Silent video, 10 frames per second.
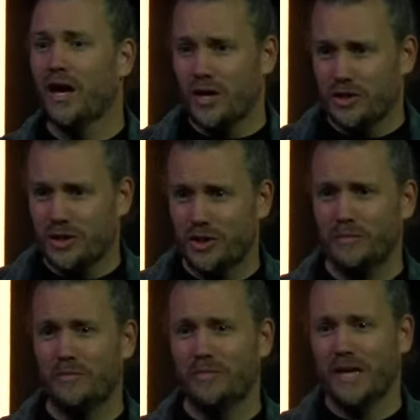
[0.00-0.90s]

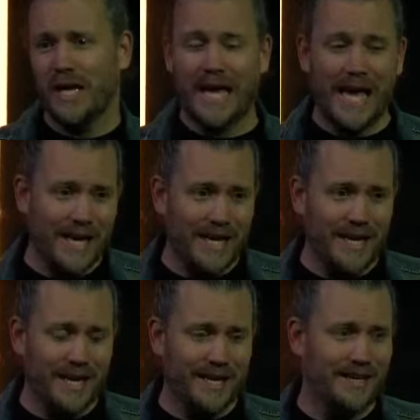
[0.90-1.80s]
Costume,
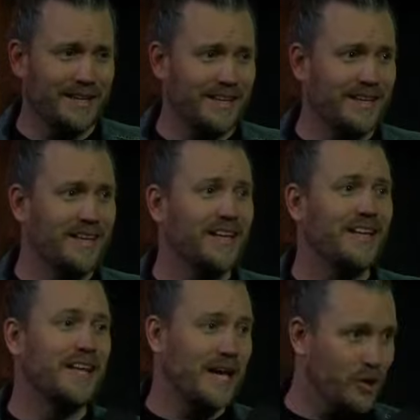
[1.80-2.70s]
candy,
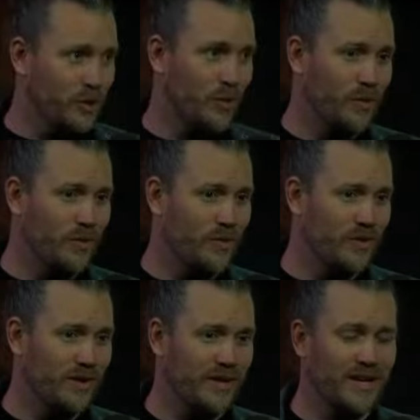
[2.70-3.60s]
decor.
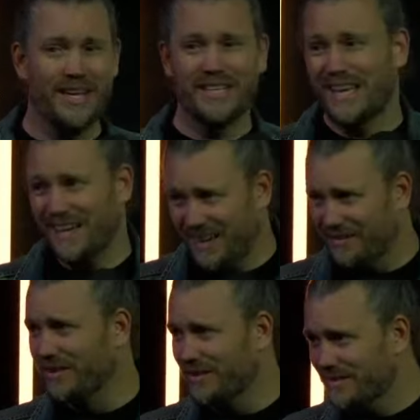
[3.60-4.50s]
Is that
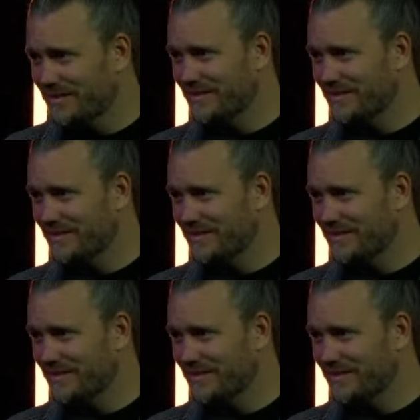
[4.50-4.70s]
evil?